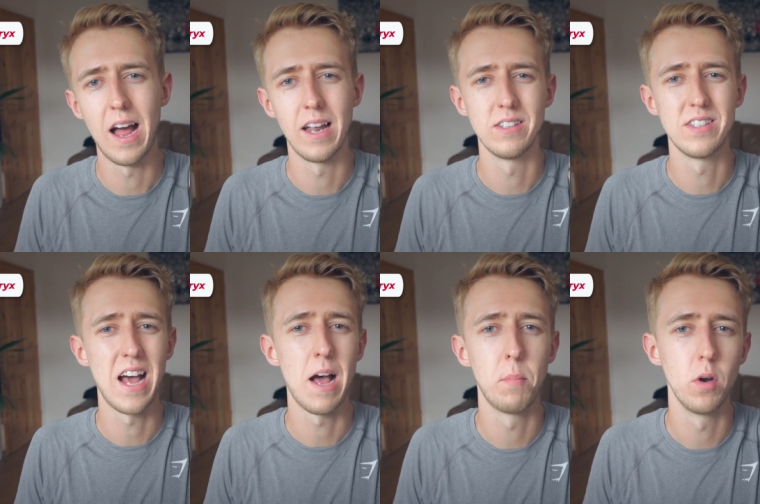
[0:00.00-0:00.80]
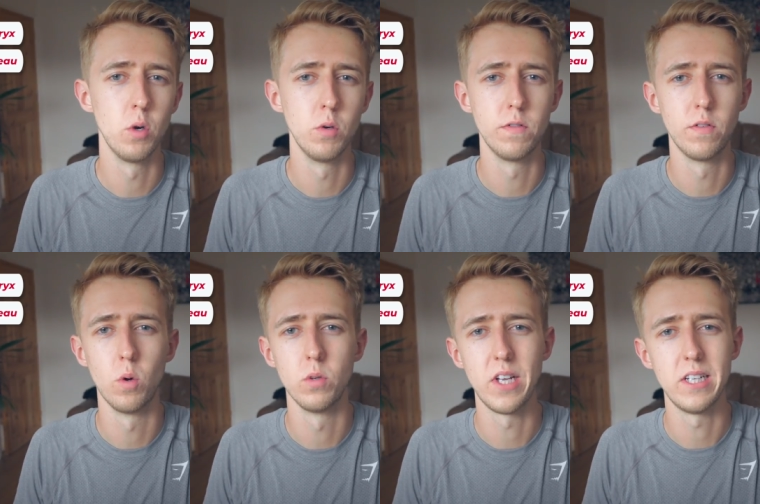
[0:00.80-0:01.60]
and Tableau
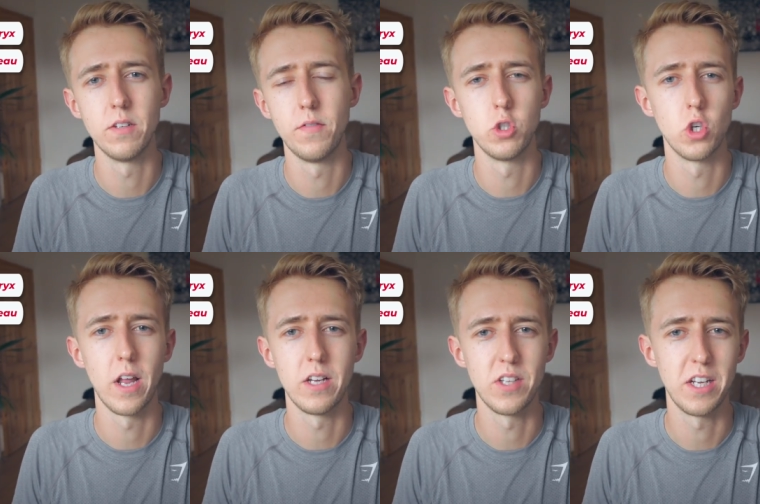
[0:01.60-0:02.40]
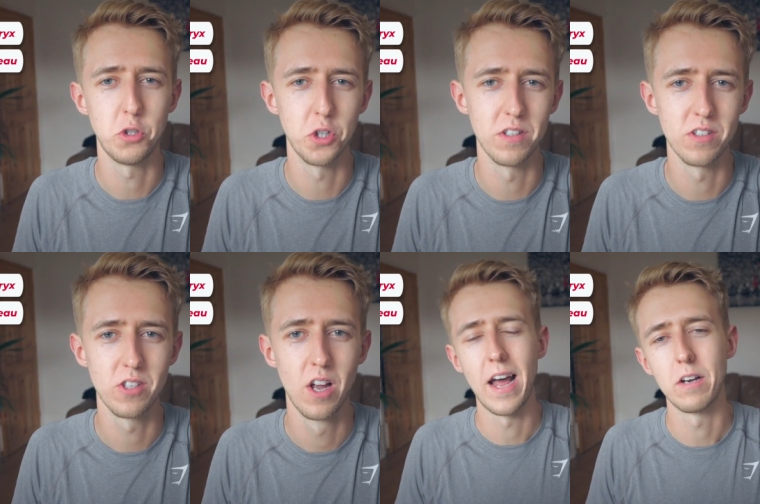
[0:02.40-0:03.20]
for data visualizations.
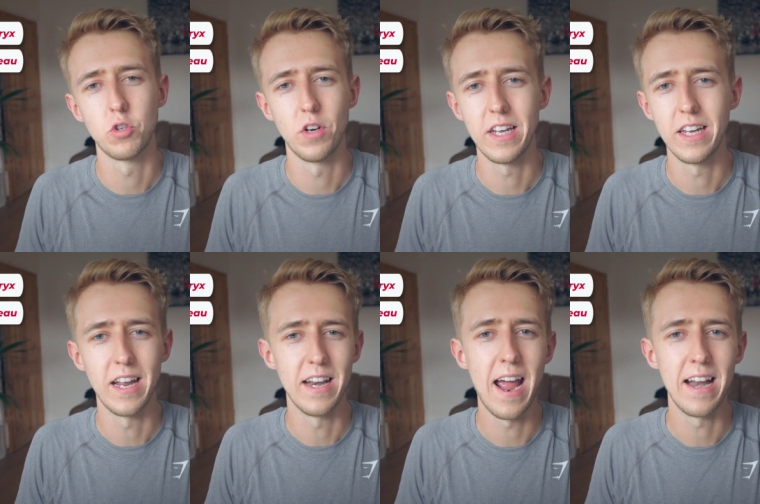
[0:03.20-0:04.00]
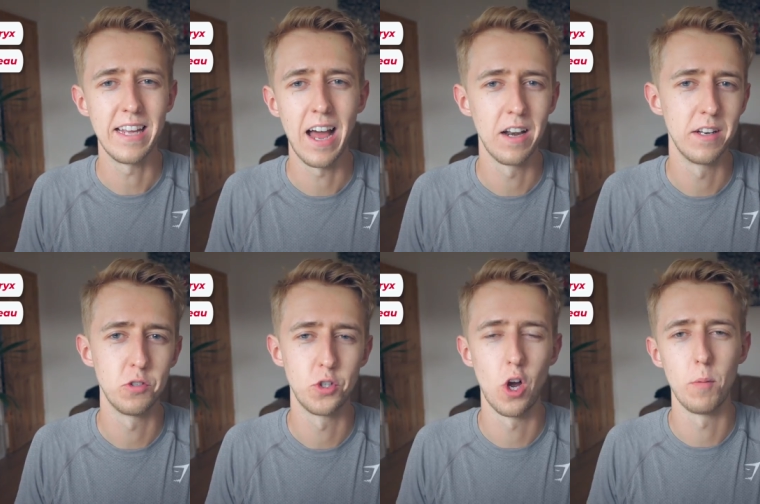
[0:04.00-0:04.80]
Naturally, in any
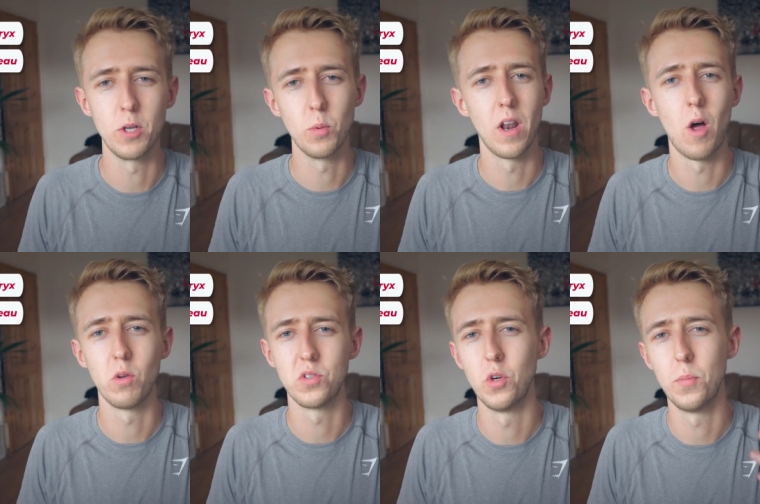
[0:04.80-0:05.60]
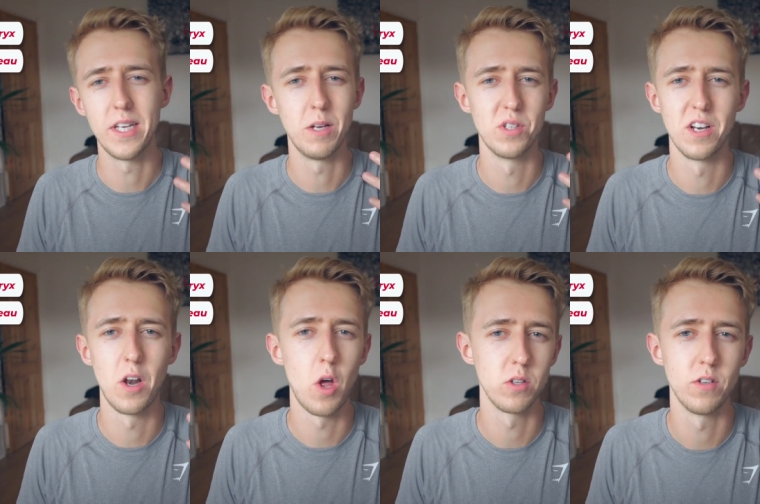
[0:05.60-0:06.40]
analyst job, you will also be using a
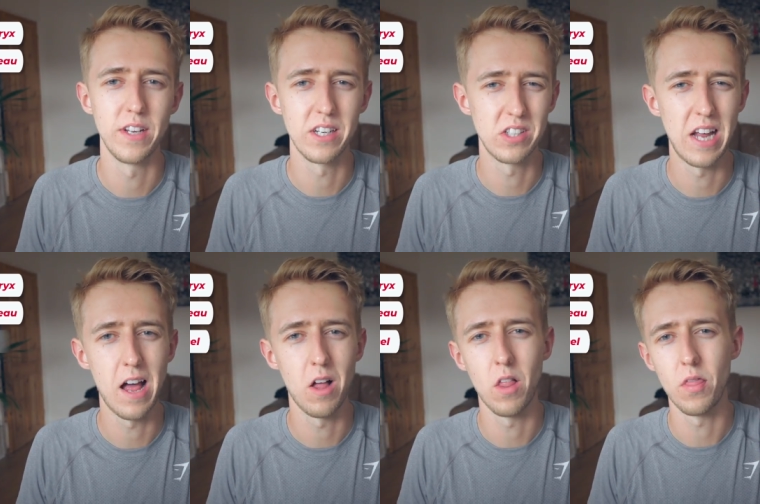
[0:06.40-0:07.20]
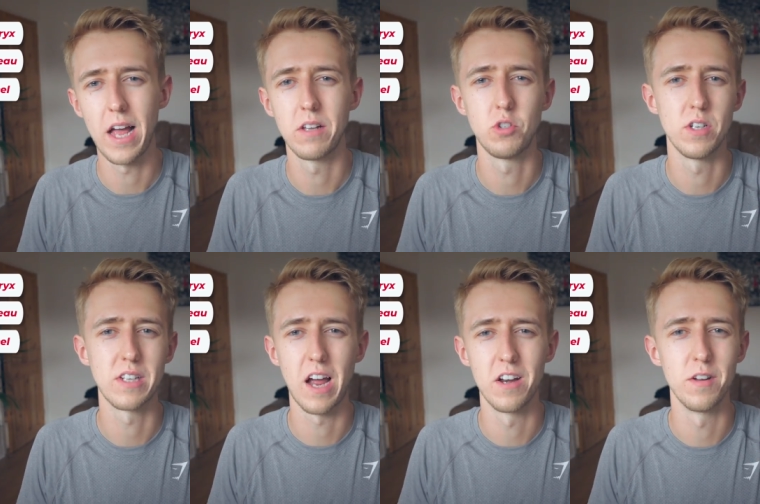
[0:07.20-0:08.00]
lot of Excel. That just
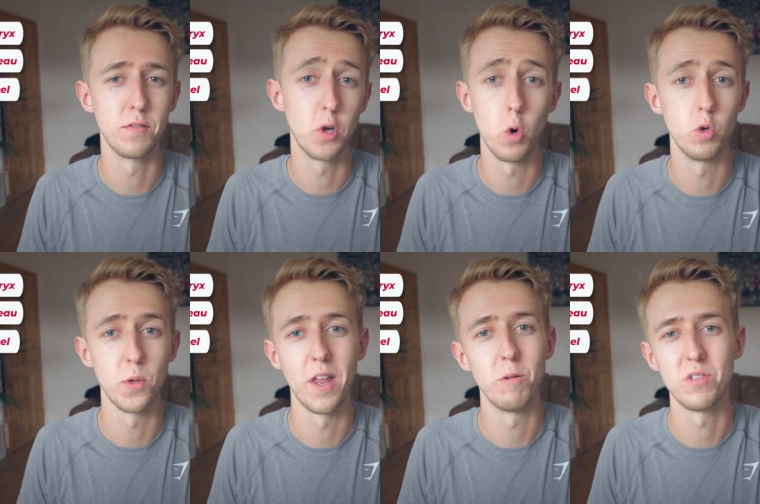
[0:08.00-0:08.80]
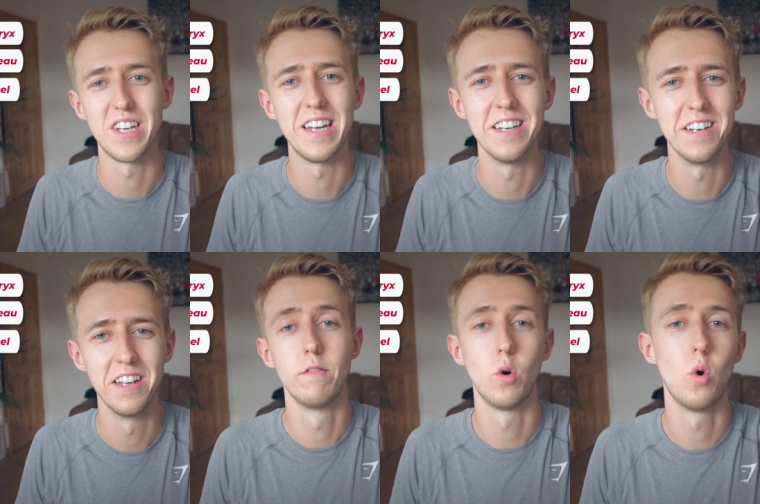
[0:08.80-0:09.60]
kind of goes without saying.
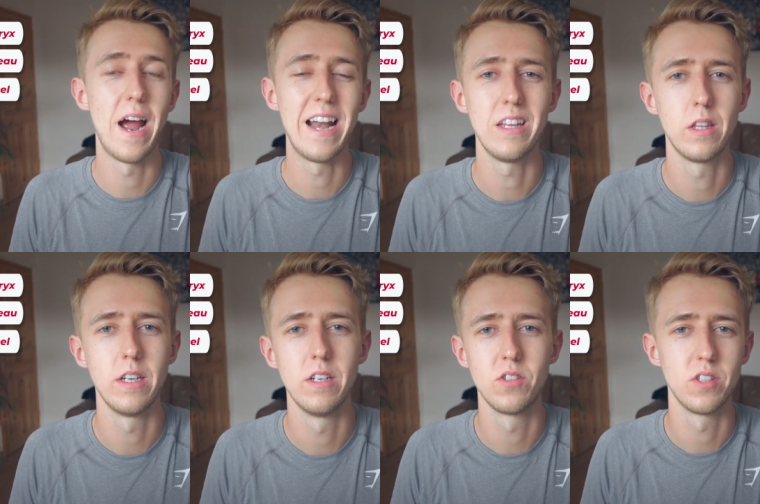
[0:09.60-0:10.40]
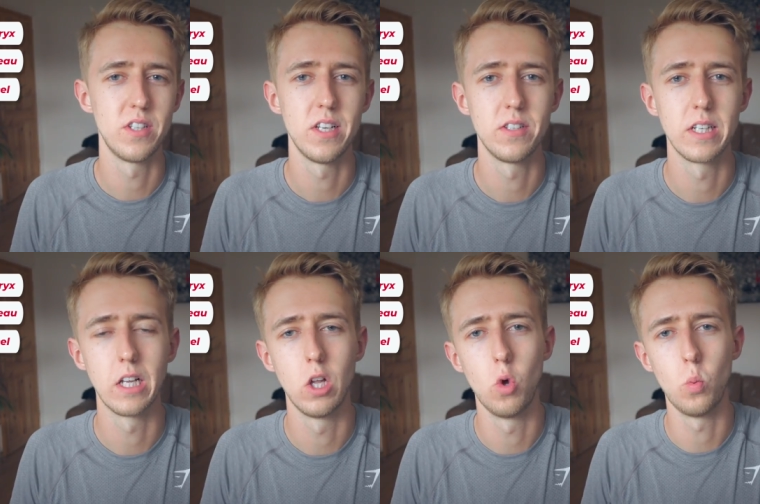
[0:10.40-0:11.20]
For anything
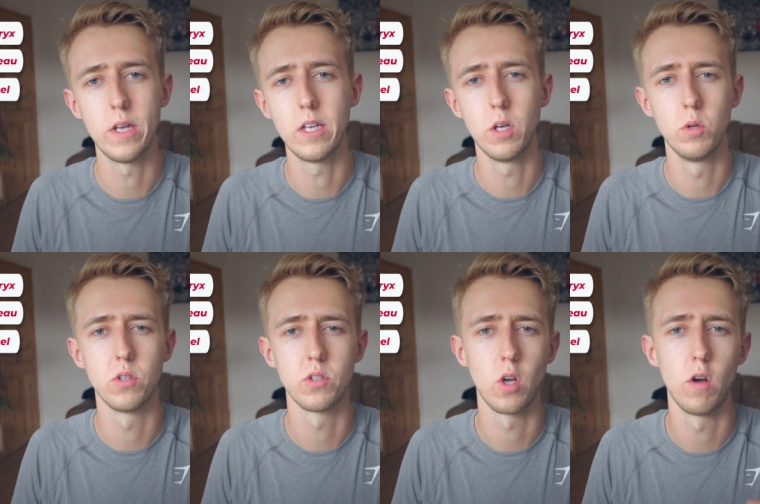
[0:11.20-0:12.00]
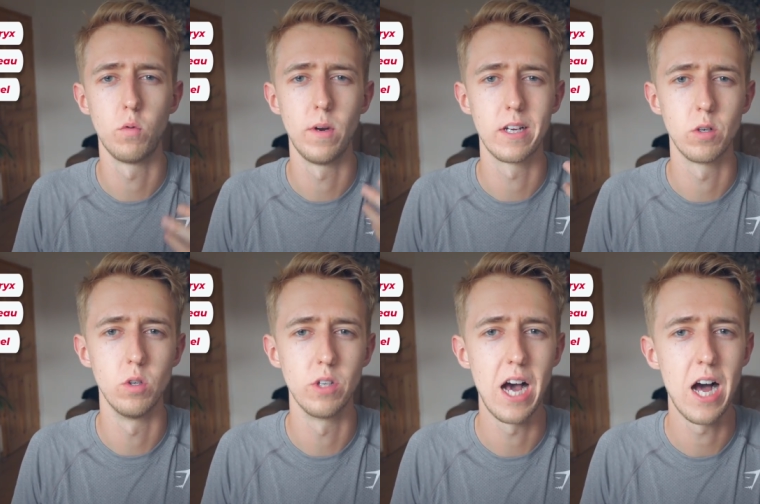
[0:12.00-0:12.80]
statistical, we use a software
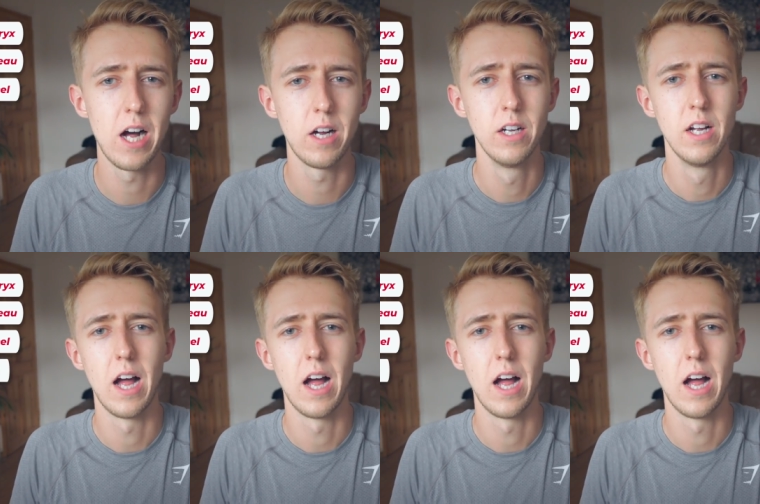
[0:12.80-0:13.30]
called R,